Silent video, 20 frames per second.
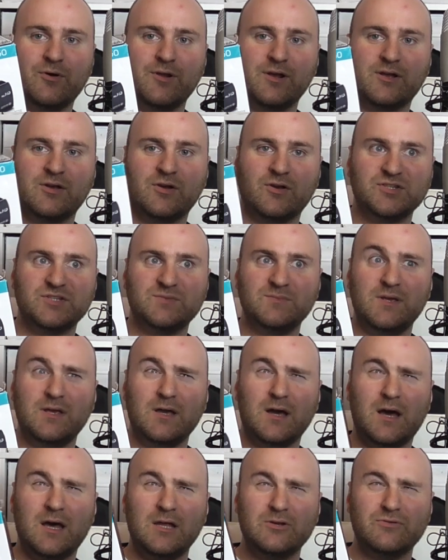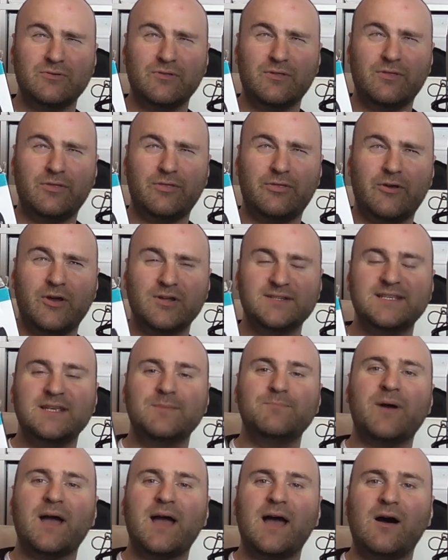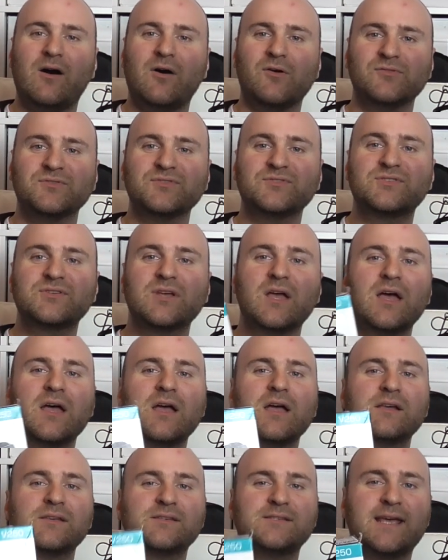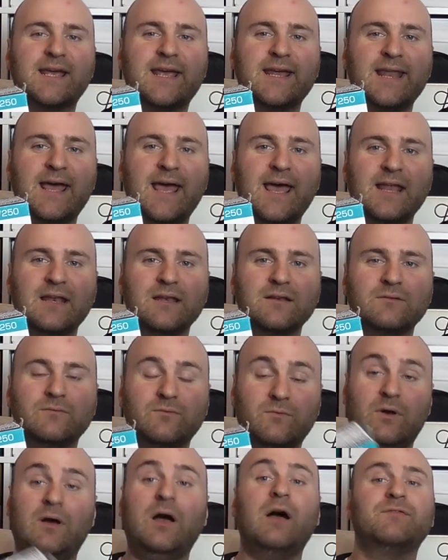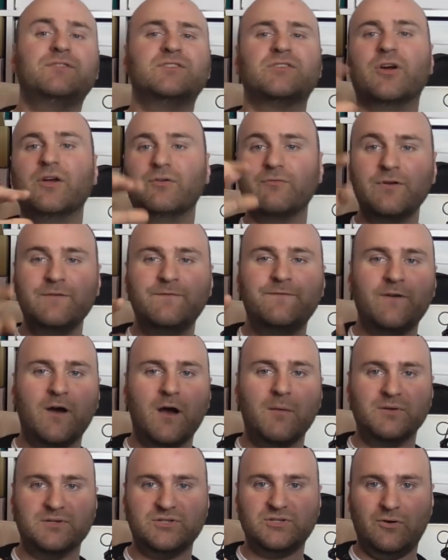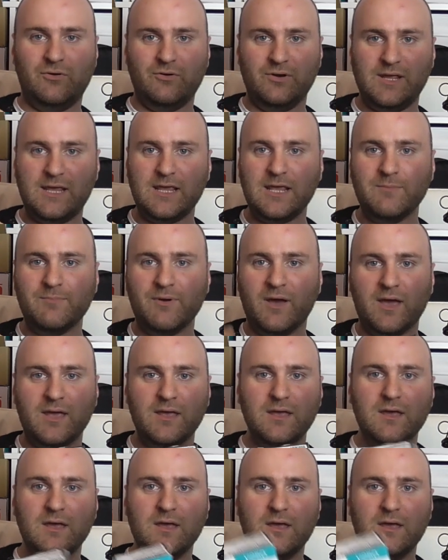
cost me £130 secondhand, refurbished on eBay.